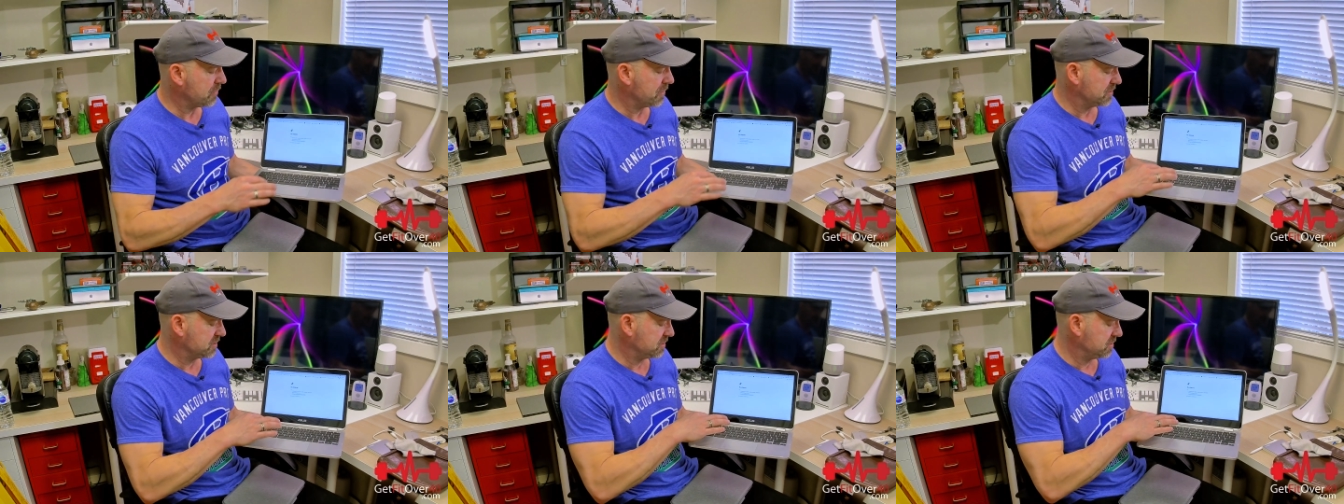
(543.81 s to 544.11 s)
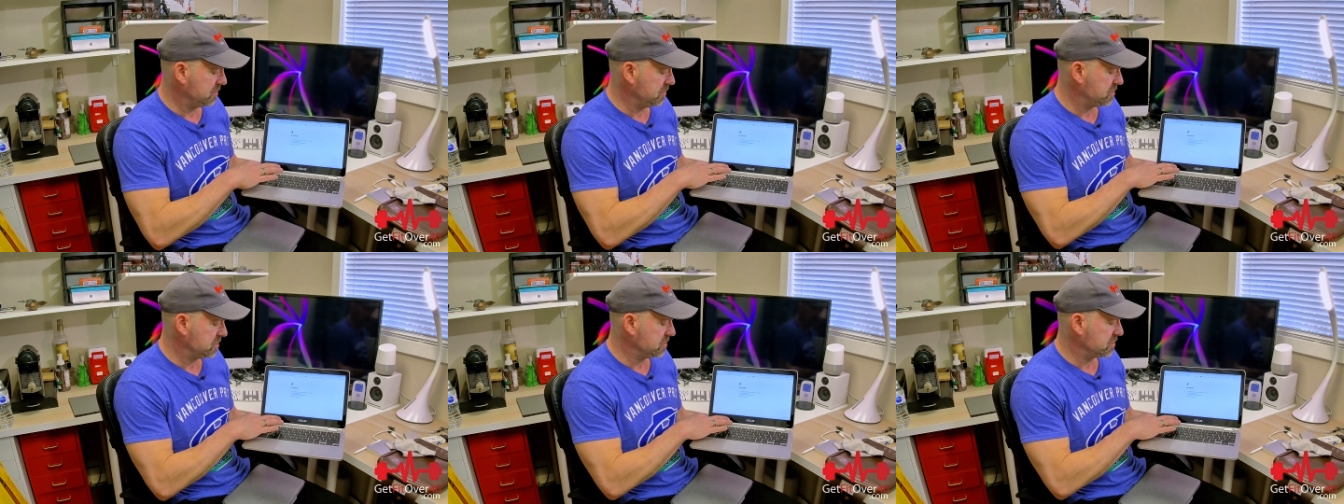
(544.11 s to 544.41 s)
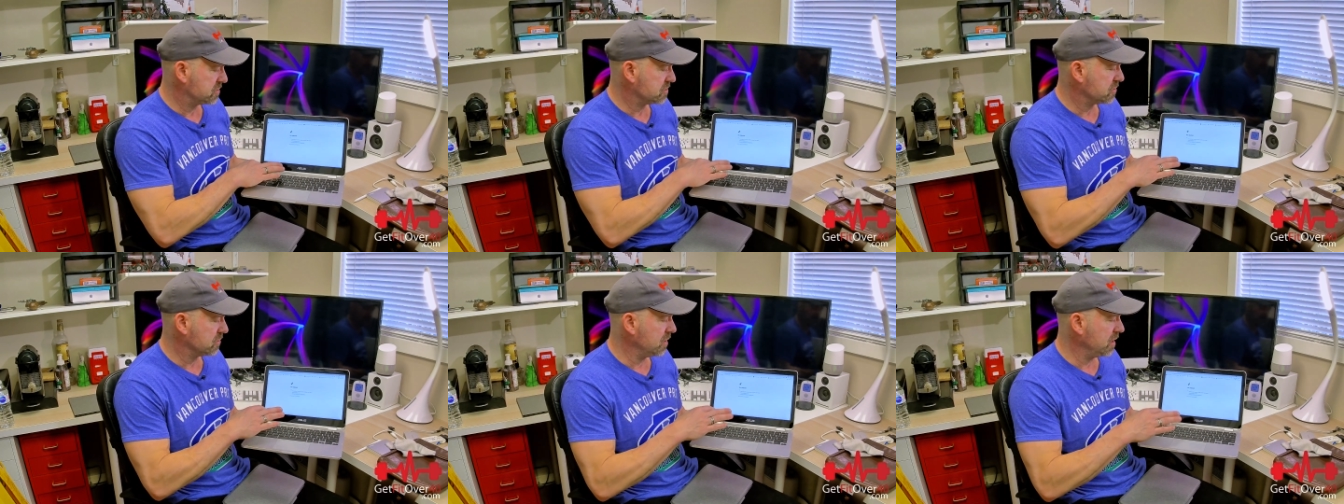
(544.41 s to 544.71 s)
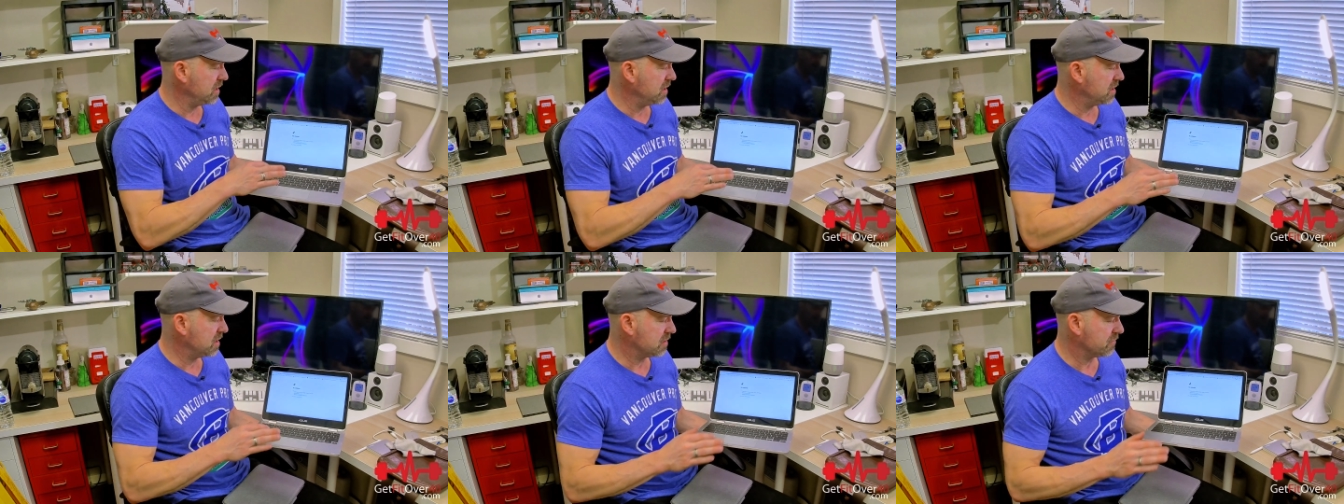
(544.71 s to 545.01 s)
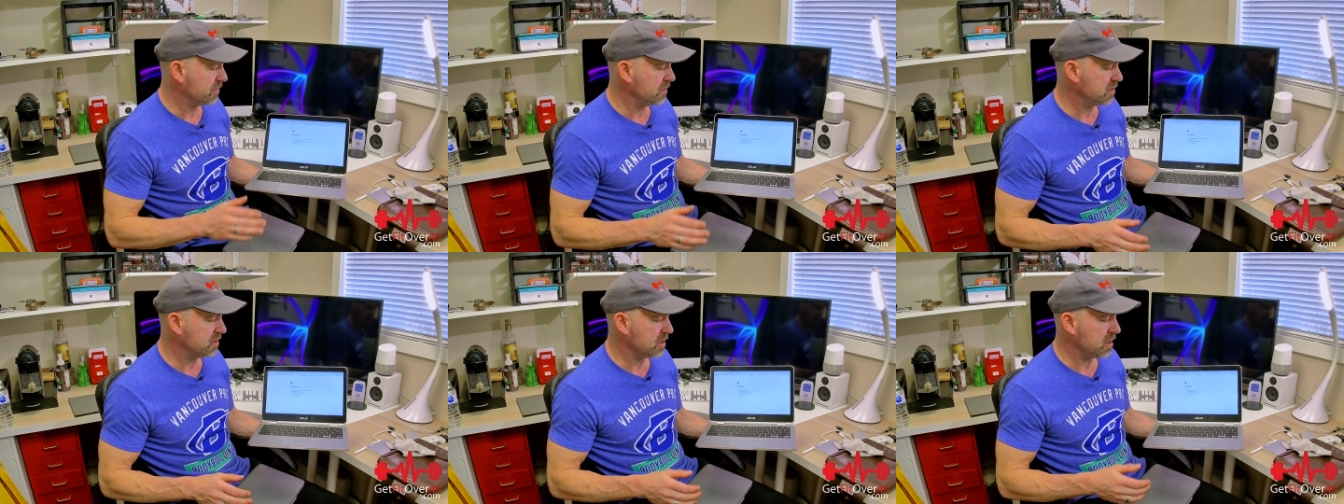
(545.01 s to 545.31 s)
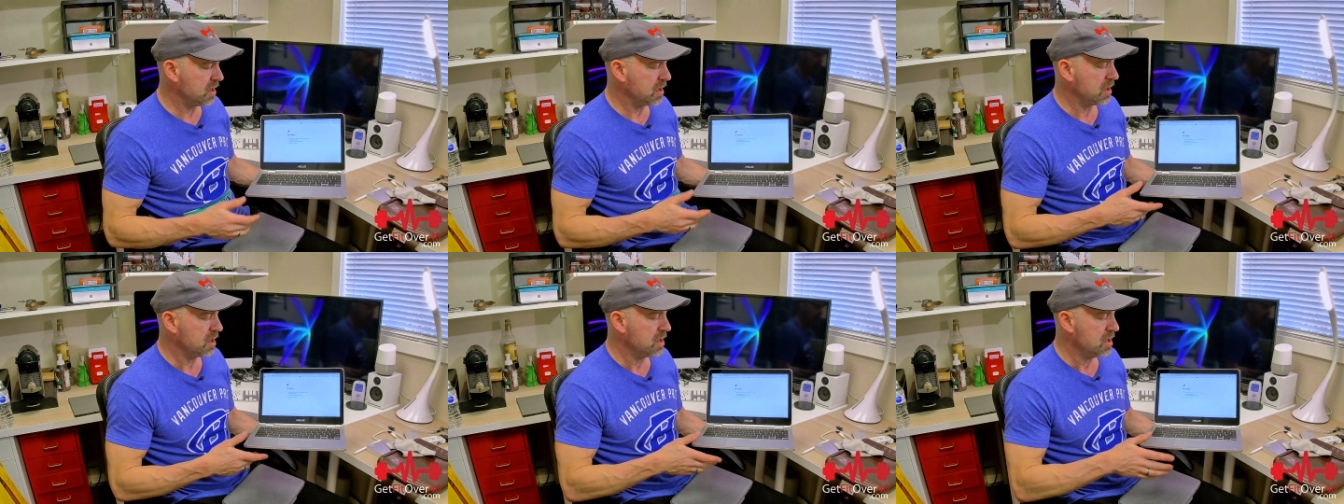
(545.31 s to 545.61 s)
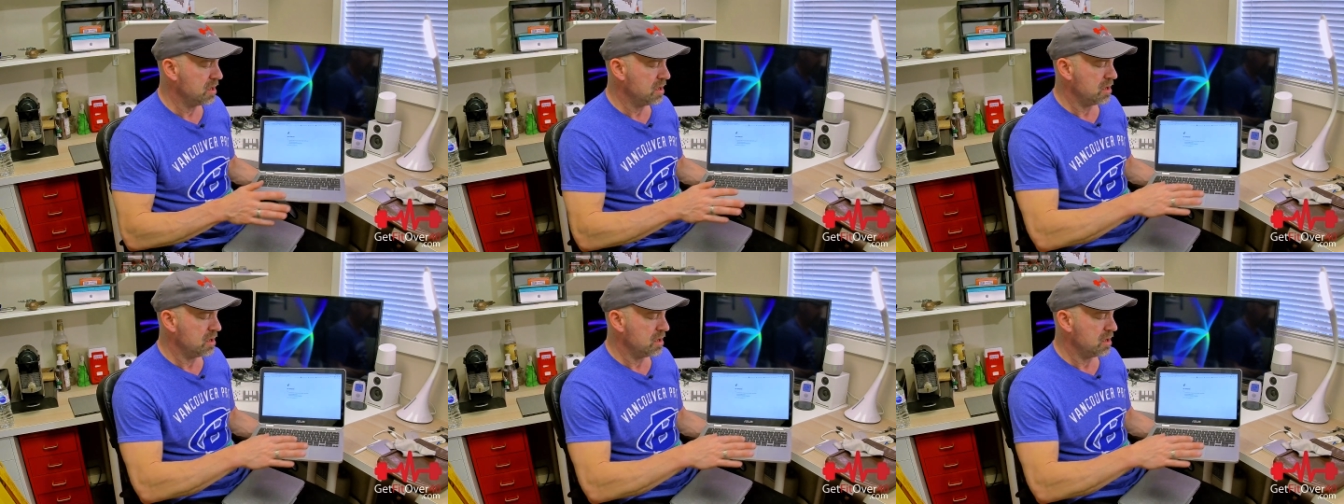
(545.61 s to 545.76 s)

resolution screen and everything.